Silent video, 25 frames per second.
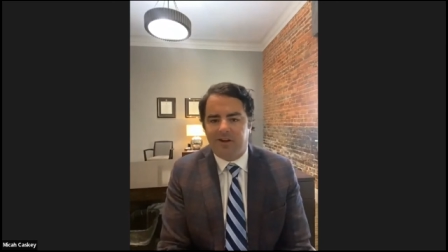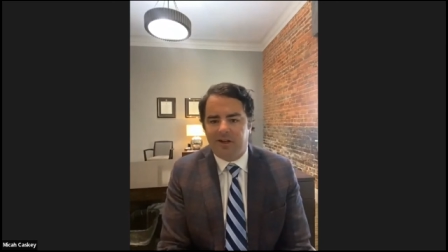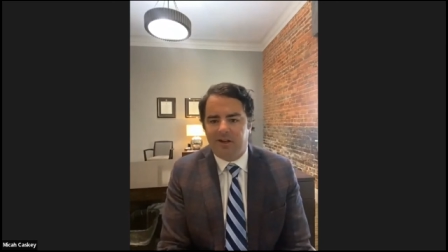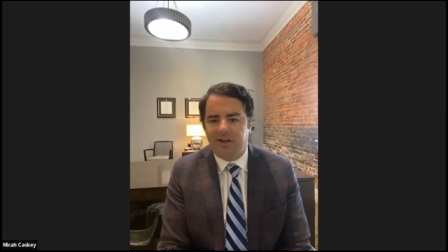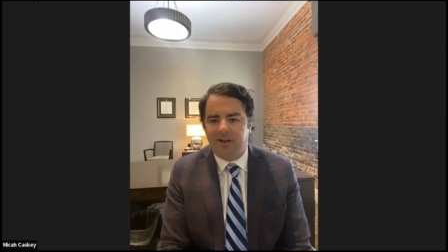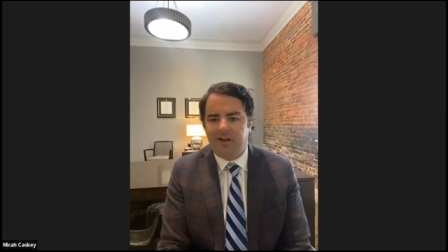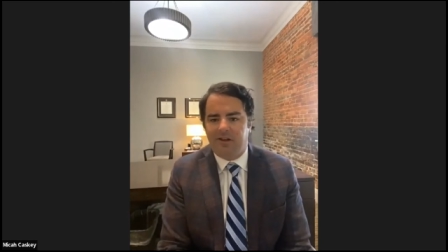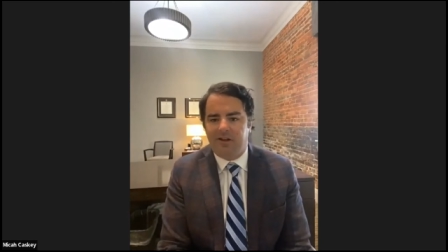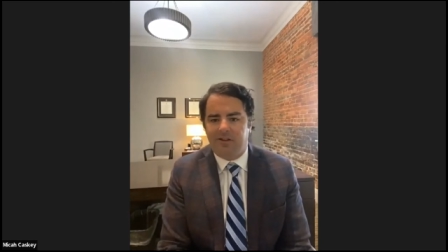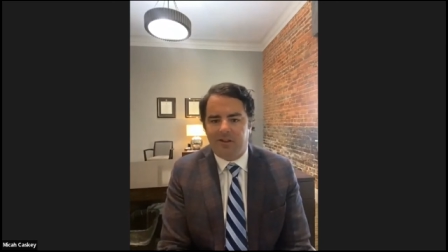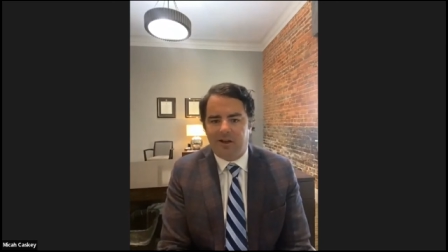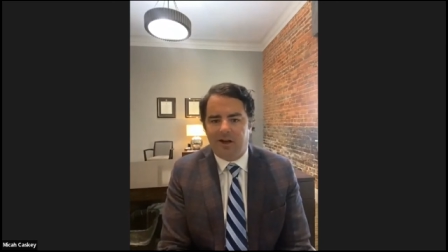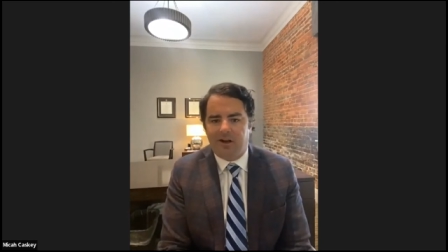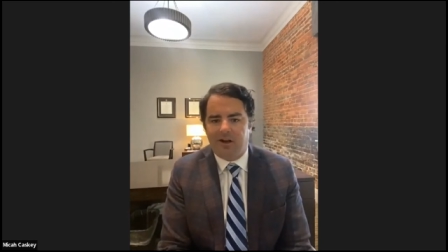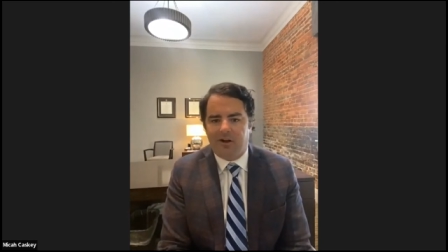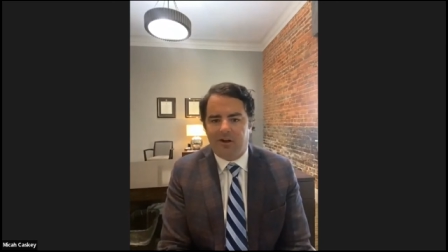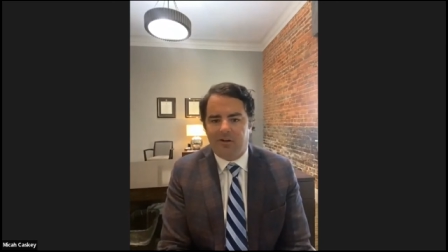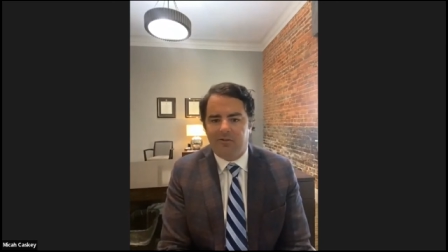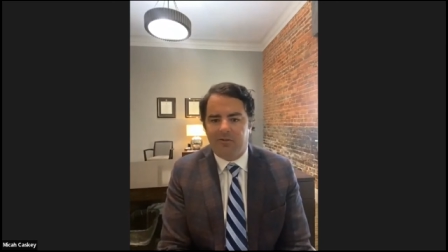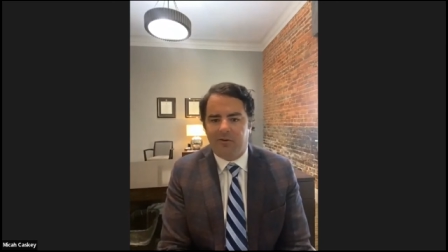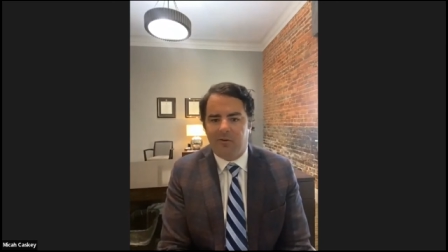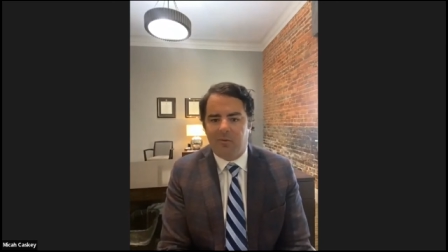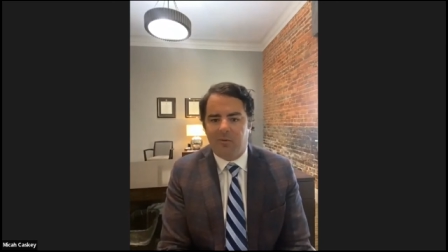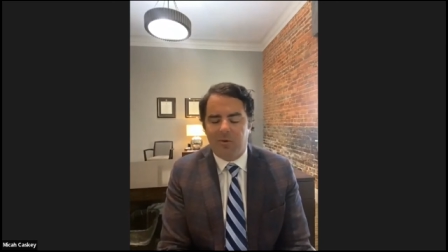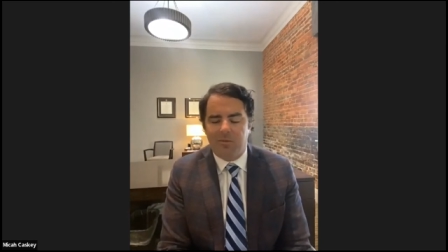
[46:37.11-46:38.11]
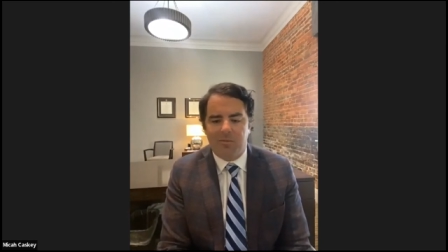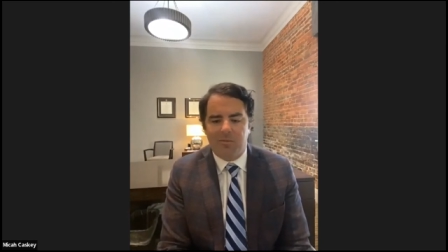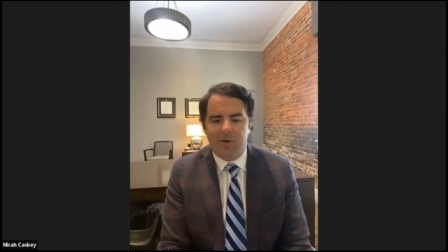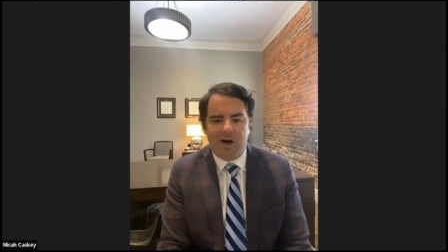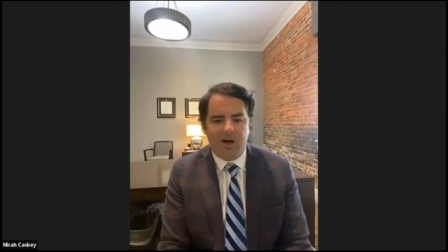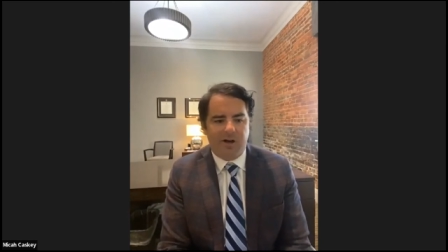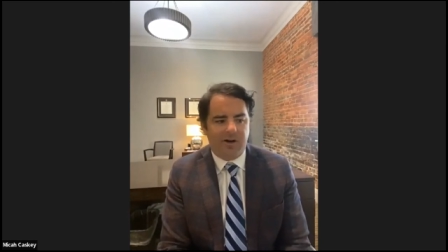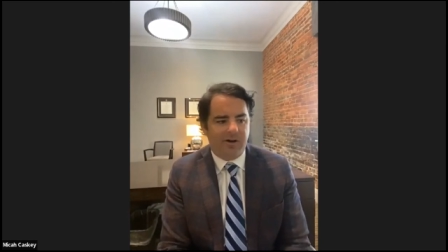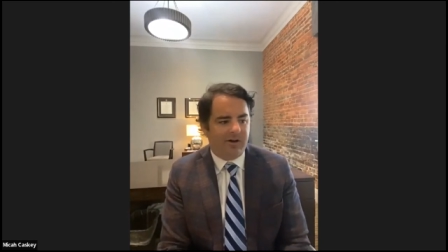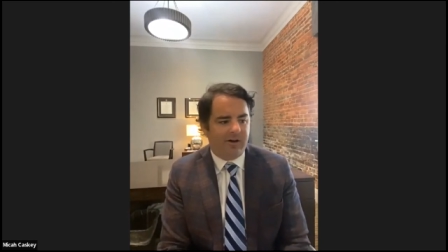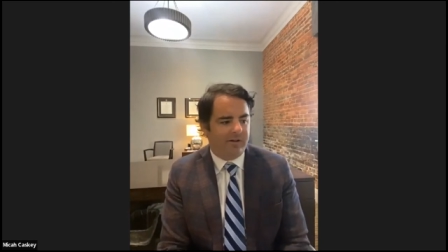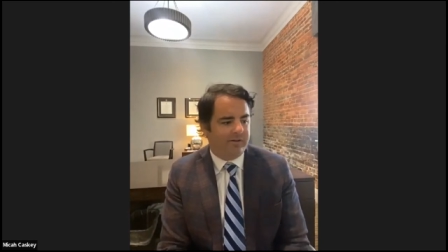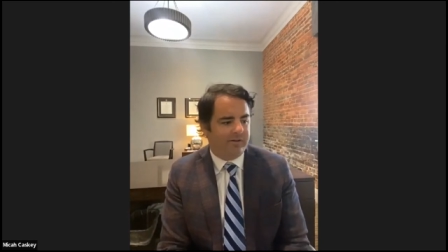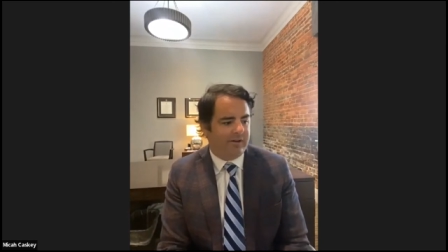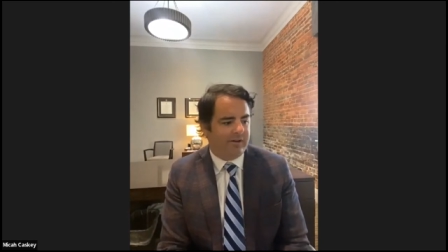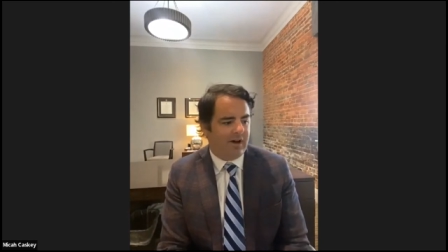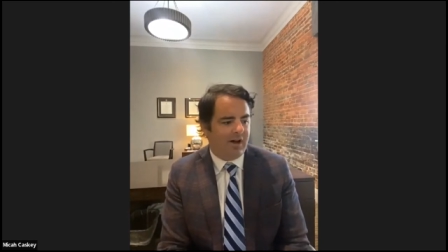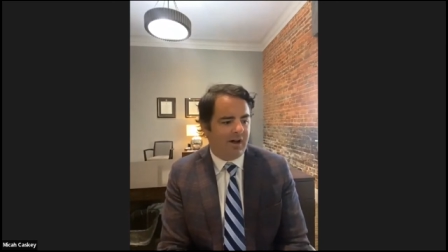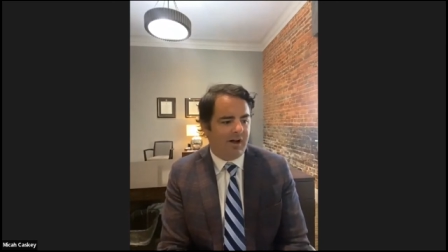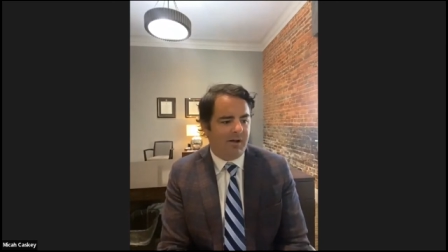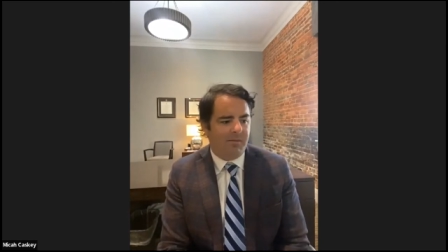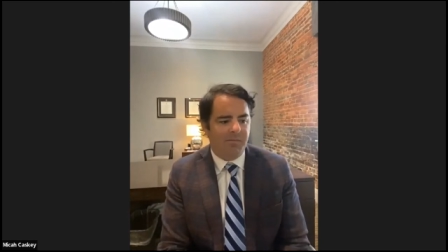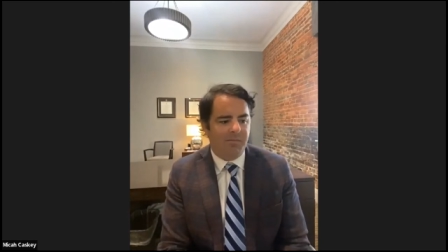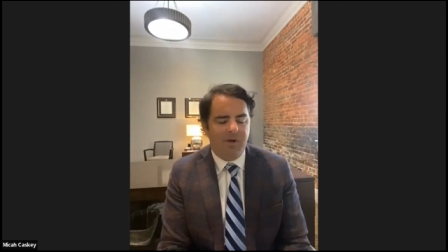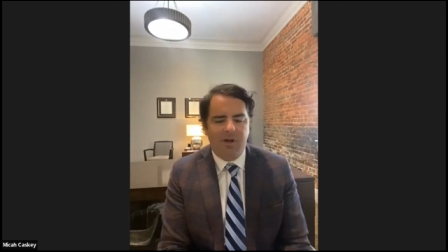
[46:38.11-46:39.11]
and eating that elephant one bite at a
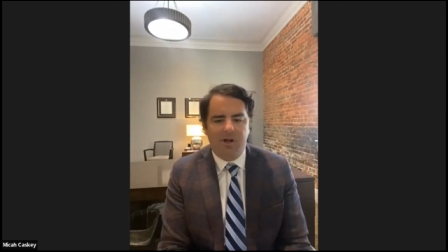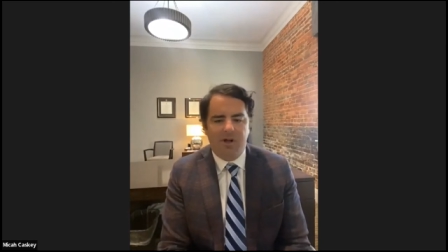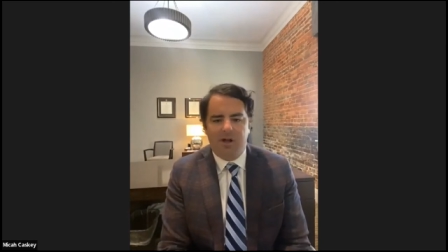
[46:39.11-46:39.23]
time.